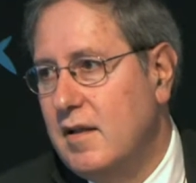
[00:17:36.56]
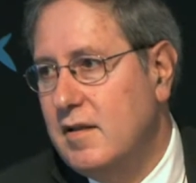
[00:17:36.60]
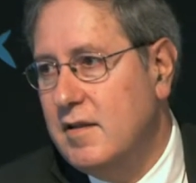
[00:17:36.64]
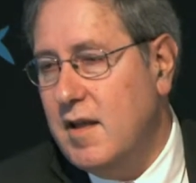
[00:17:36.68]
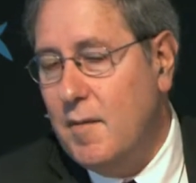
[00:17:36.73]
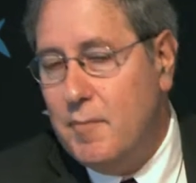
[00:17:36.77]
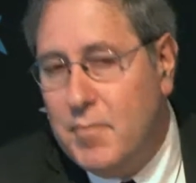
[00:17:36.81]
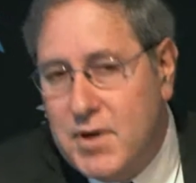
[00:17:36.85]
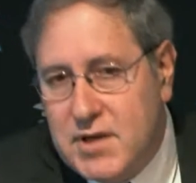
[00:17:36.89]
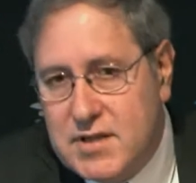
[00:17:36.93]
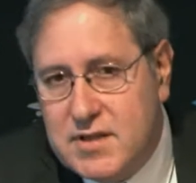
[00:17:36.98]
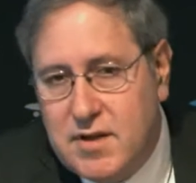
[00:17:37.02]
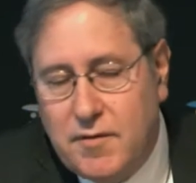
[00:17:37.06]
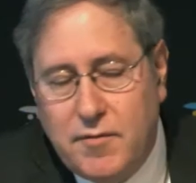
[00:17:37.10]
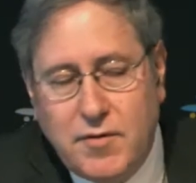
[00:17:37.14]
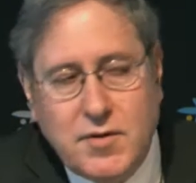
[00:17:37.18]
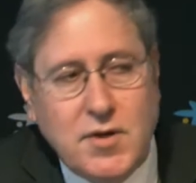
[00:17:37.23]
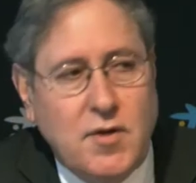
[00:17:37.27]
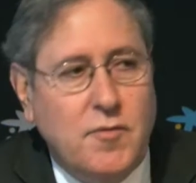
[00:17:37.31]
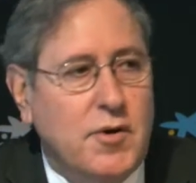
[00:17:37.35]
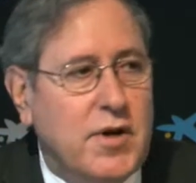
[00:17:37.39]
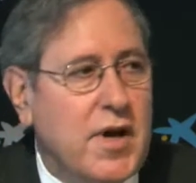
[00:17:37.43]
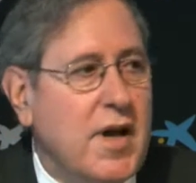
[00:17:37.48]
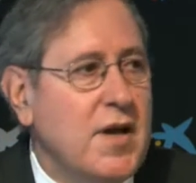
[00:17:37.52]
the business of
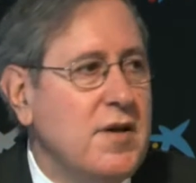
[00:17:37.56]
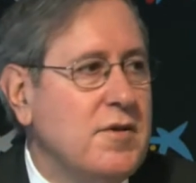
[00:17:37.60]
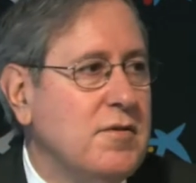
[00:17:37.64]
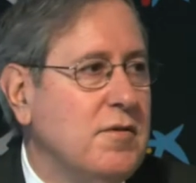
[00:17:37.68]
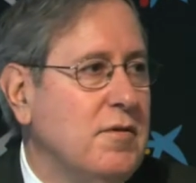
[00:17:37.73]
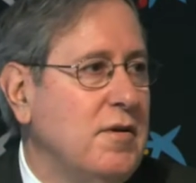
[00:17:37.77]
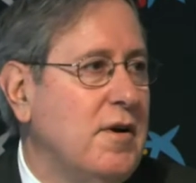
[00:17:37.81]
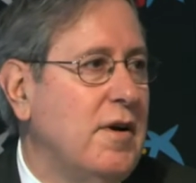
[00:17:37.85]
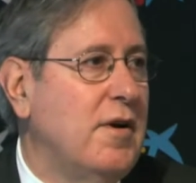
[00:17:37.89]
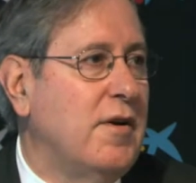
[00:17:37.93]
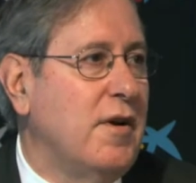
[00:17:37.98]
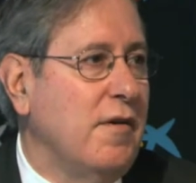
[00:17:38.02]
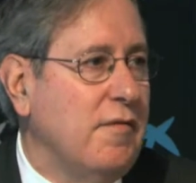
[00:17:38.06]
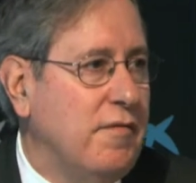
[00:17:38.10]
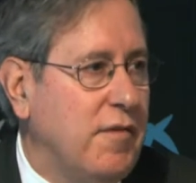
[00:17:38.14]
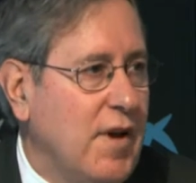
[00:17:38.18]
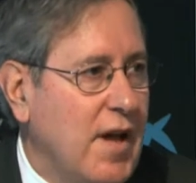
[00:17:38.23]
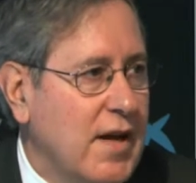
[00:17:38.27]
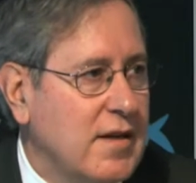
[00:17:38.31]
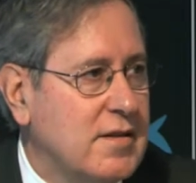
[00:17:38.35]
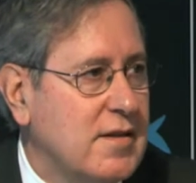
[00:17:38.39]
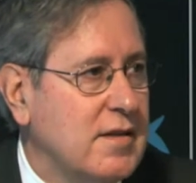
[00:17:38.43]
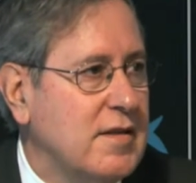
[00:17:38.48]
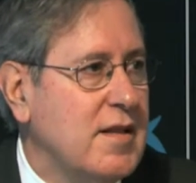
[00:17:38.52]
education
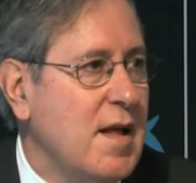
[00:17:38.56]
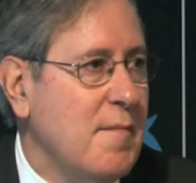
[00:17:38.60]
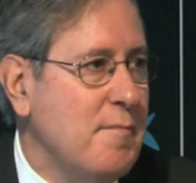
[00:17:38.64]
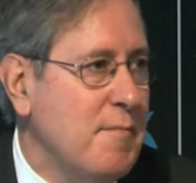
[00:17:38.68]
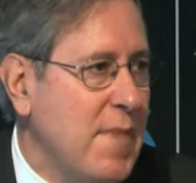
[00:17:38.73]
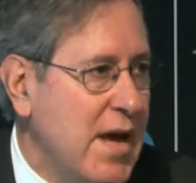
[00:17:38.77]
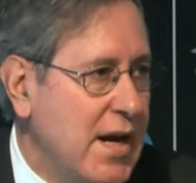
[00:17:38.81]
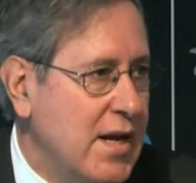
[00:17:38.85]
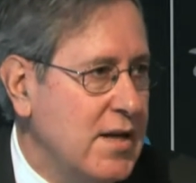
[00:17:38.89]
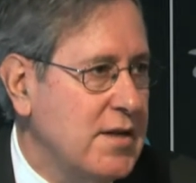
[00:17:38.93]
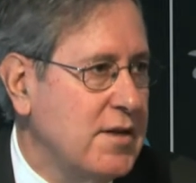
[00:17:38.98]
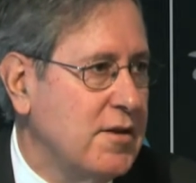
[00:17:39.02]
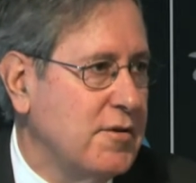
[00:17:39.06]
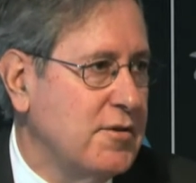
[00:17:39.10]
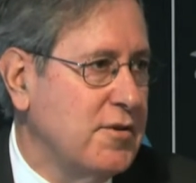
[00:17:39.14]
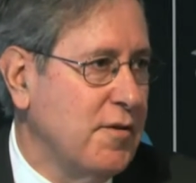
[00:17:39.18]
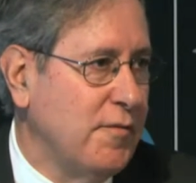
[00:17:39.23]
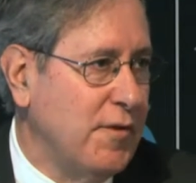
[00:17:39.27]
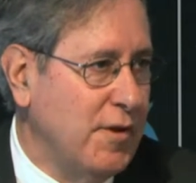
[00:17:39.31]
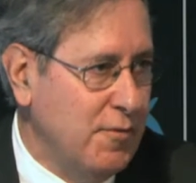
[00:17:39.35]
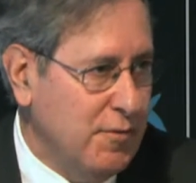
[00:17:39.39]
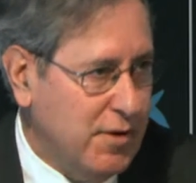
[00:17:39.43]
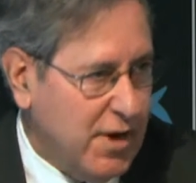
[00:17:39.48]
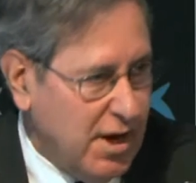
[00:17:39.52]
reflects the managers
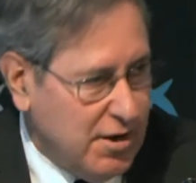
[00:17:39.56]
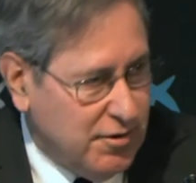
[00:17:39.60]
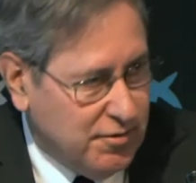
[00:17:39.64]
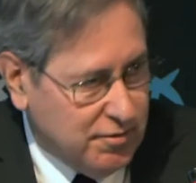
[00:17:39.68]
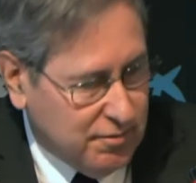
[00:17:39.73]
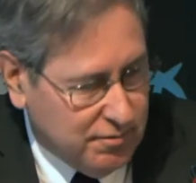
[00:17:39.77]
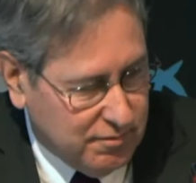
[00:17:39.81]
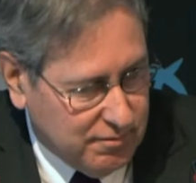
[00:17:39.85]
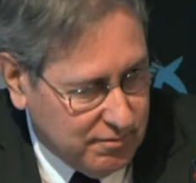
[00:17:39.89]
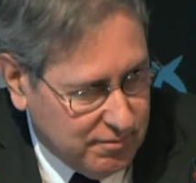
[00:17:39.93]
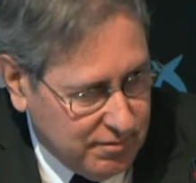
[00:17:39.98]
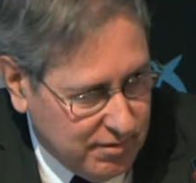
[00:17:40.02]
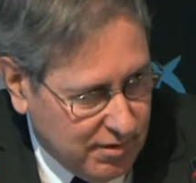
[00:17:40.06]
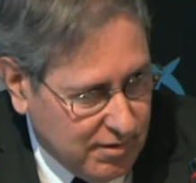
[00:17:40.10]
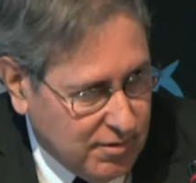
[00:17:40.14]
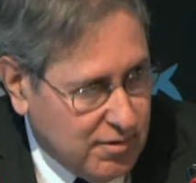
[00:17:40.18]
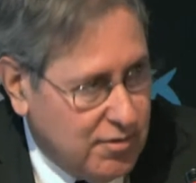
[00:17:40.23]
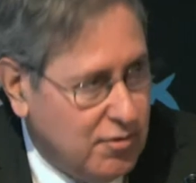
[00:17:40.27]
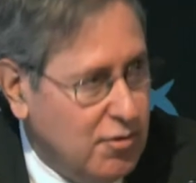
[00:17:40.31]
of education, hmm?